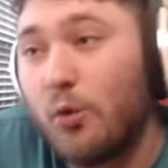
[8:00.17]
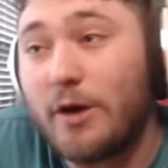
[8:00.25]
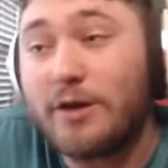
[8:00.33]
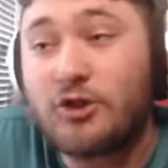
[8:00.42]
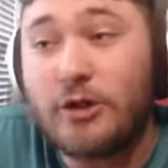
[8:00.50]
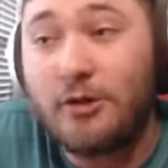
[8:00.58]
want
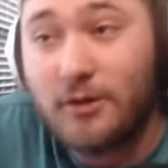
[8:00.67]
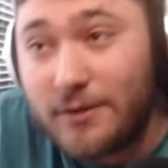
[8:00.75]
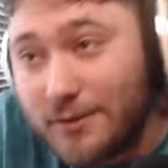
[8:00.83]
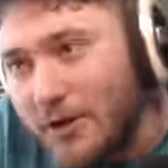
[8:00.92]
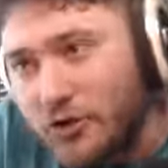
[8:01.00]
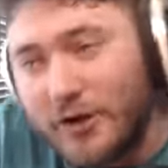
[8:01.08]
a
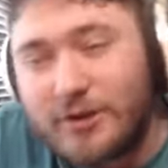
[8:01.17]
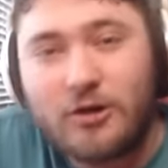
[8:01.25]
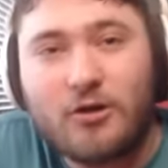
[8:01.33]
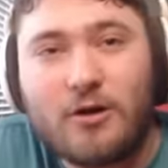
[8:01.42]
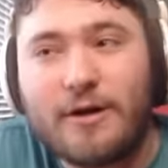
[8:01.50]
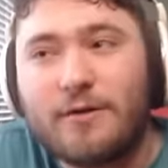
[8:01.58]
shield? Try
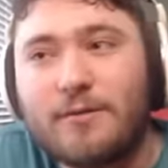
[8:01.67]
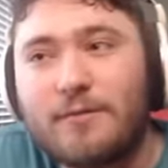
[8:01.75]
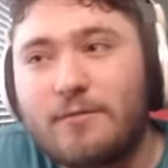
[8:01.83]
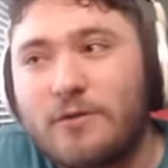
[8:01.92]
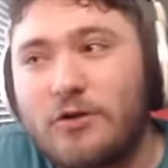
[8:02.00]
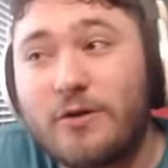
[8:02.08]
Chiori.
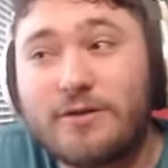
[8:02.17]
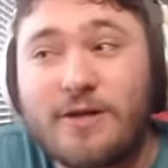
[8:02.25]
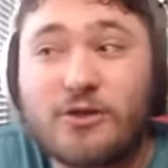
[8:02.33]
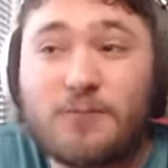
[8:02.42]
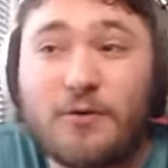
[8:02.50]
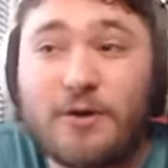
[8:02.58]
Chiori is actually pretty